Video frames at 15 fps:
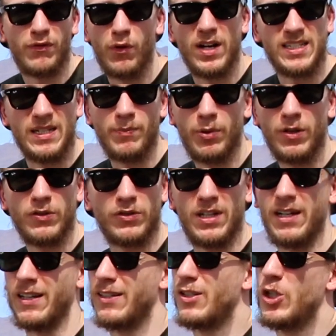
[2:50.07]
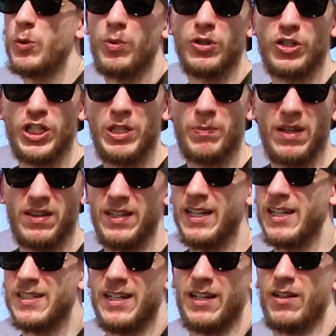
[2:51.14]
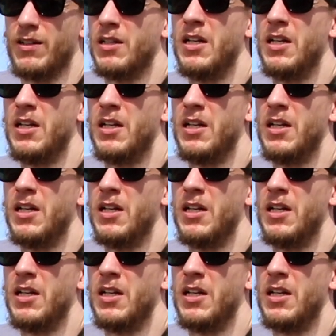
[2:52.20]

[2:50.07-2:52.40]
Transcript: for example. Those are like super cheap. I think it's like